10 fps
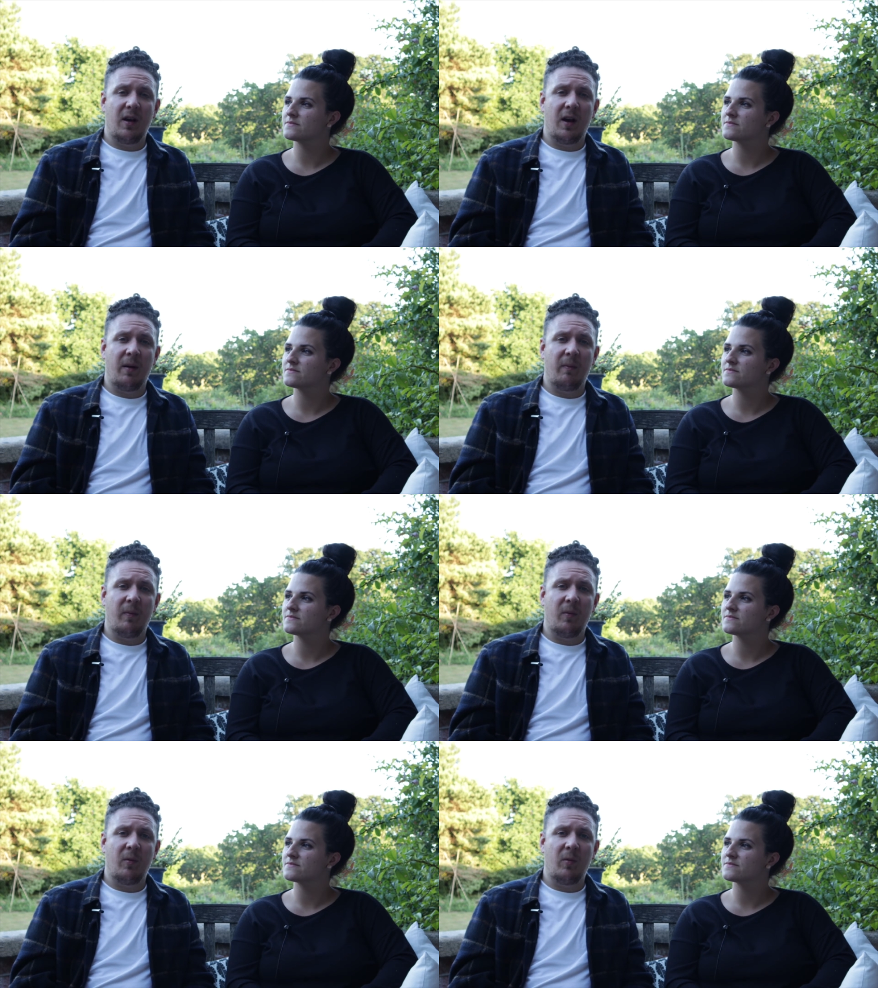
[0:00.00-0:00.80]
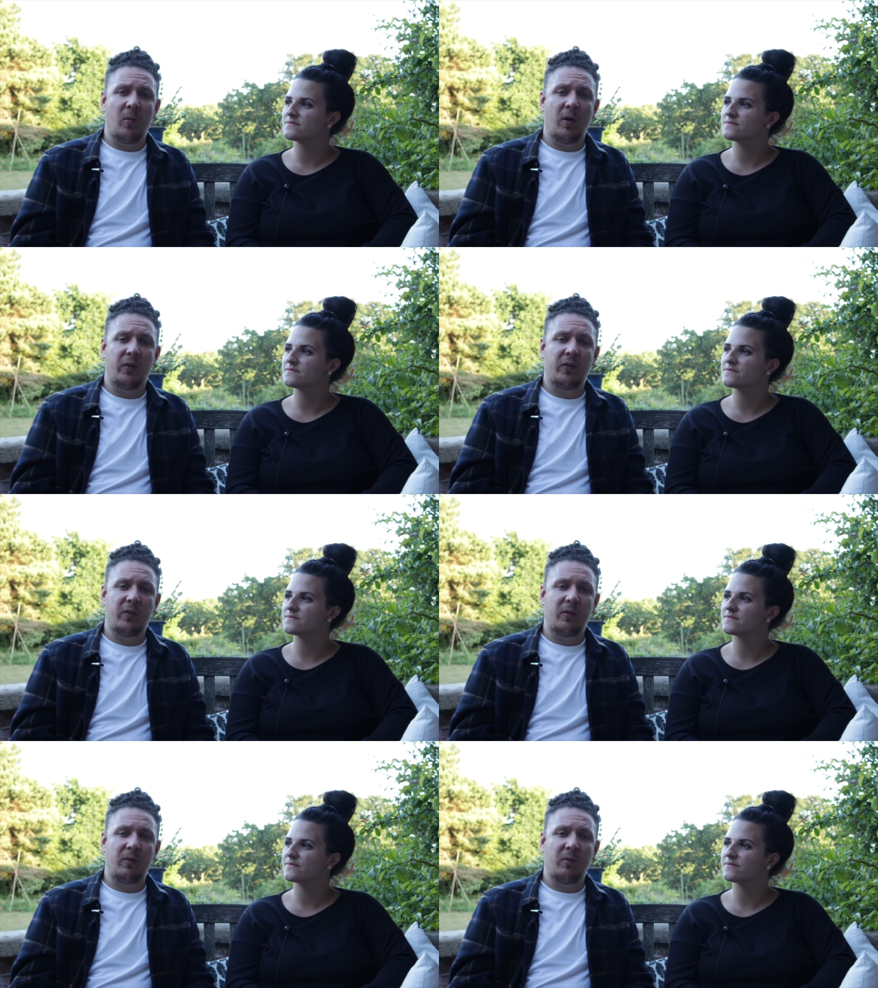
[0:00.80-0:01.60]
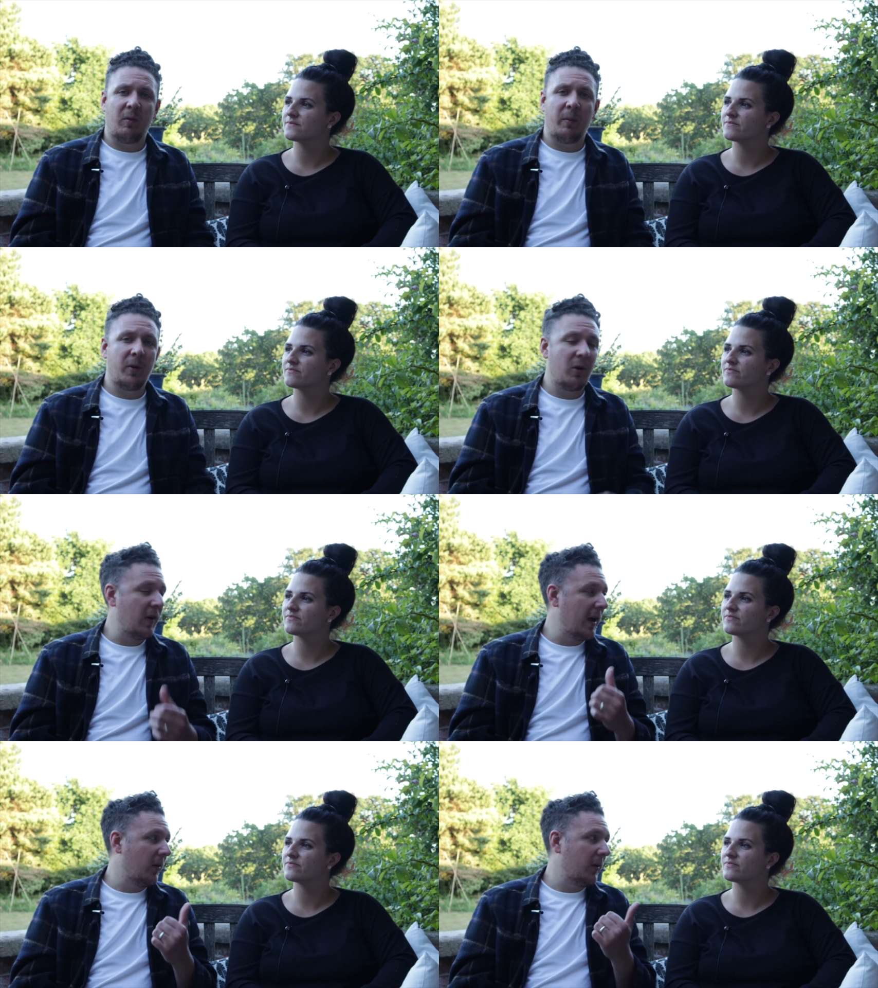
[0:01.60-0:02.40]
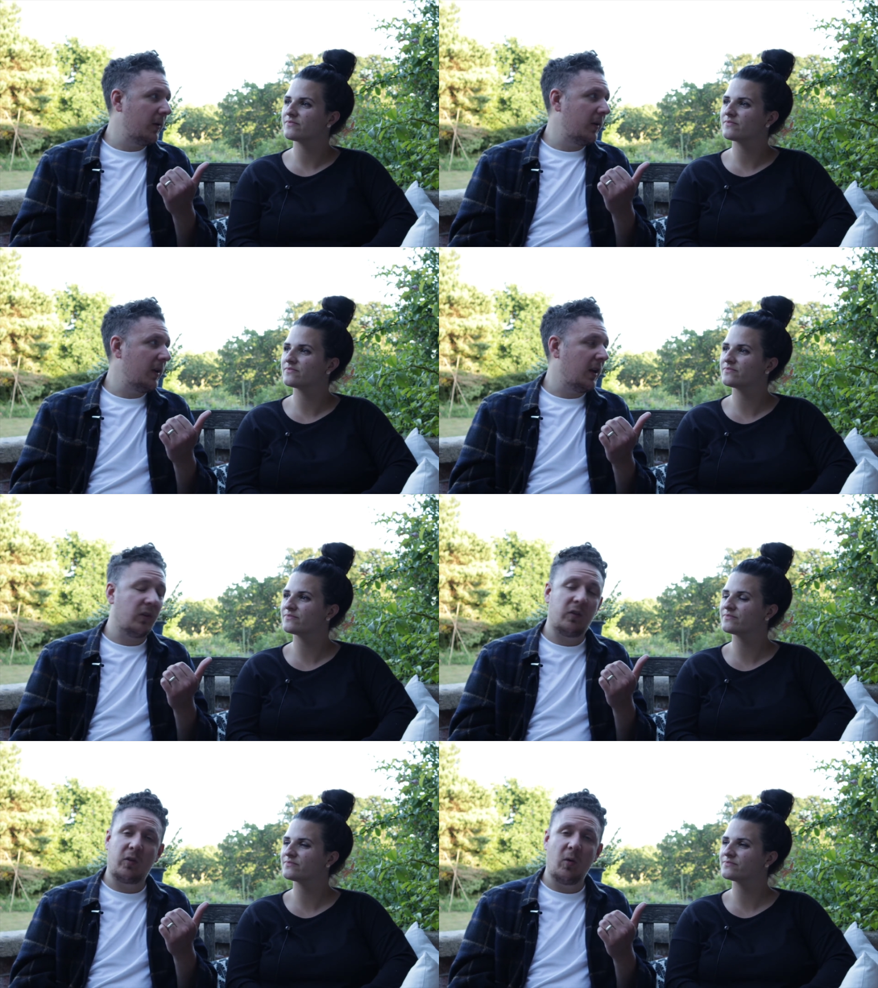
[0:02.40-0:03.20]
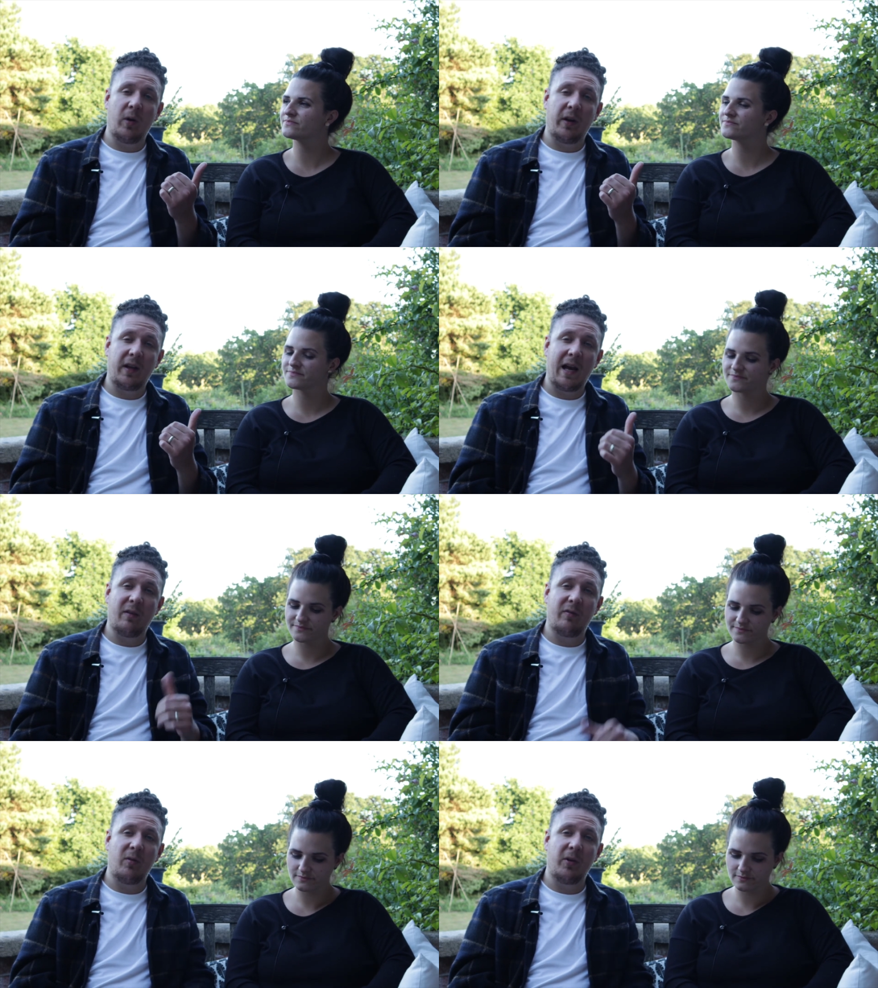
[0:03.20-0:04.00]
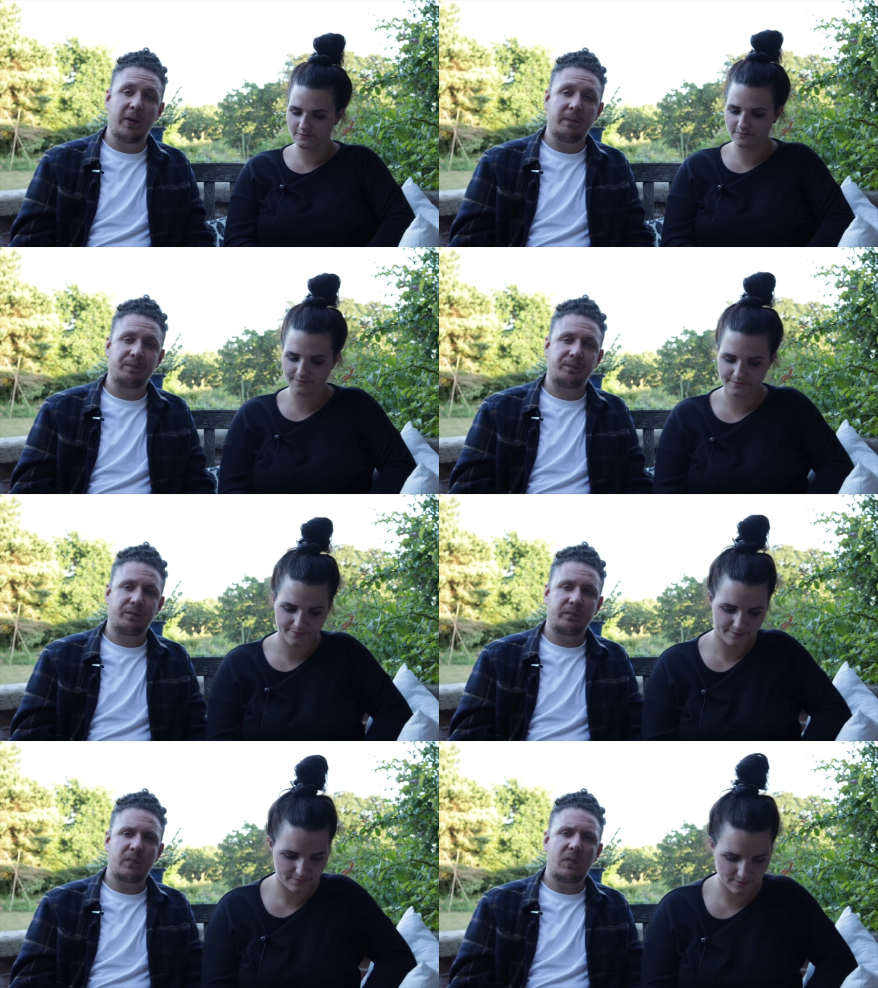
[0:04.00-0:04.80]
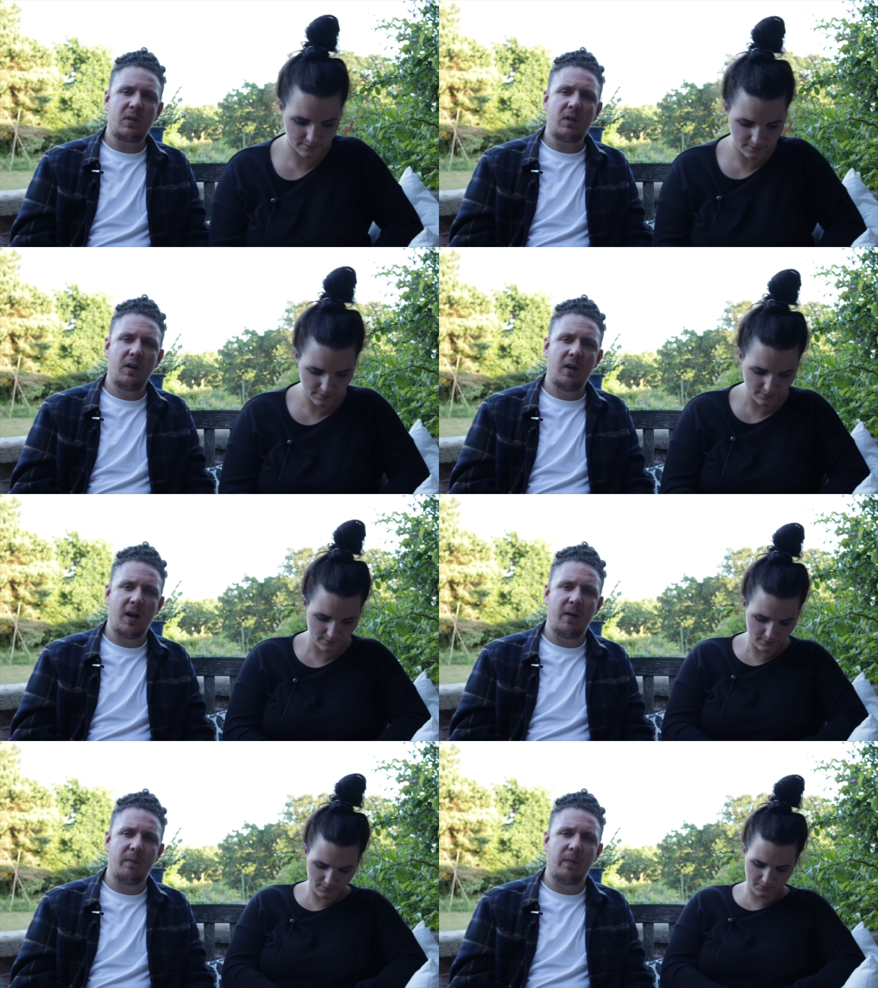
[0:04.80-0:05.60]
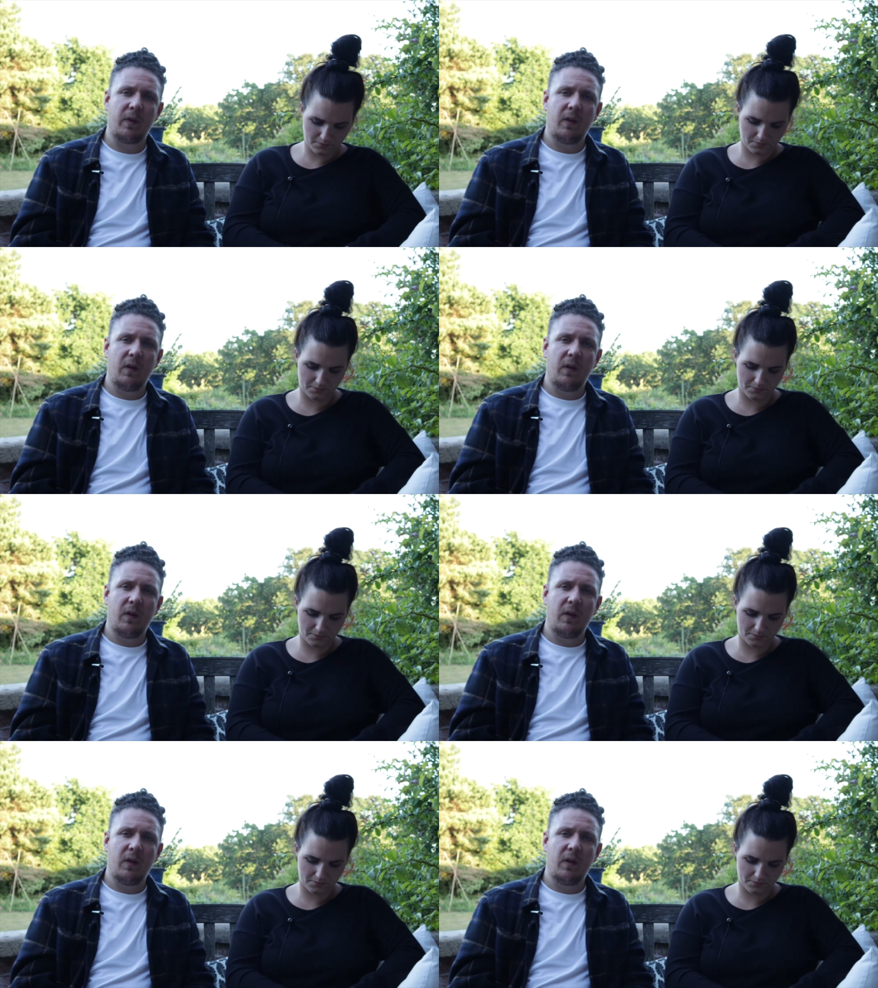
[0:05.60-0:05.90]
Speaker 1: um, was when we were out in school in California um,